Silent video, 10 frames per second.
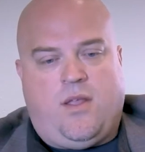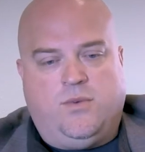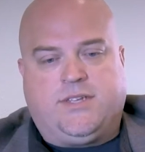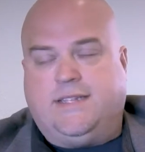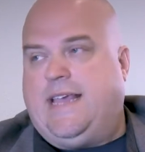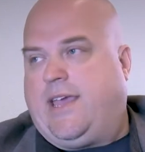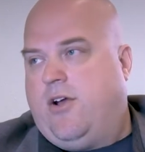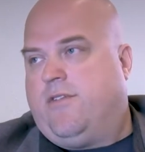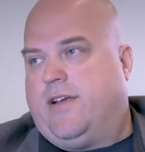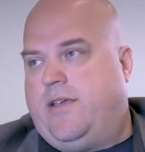was going to take it
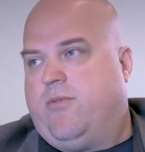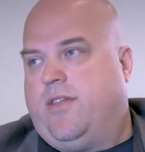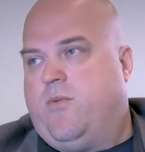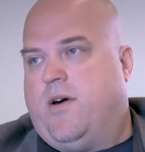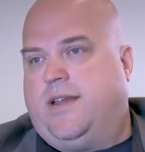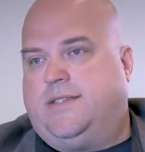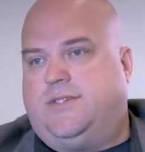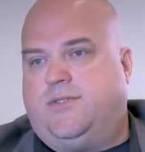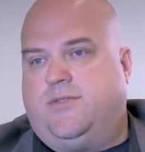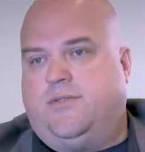over, he really wanted
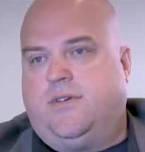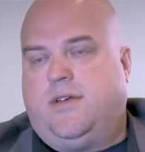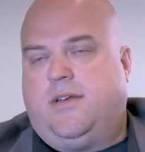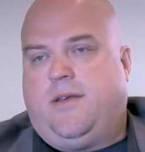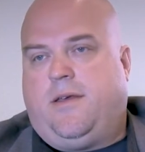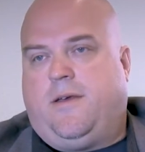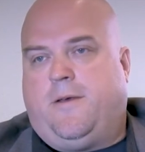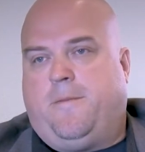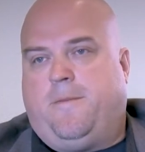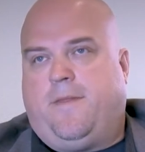to
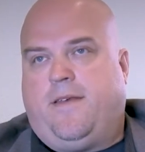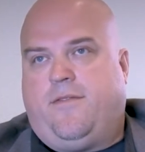um,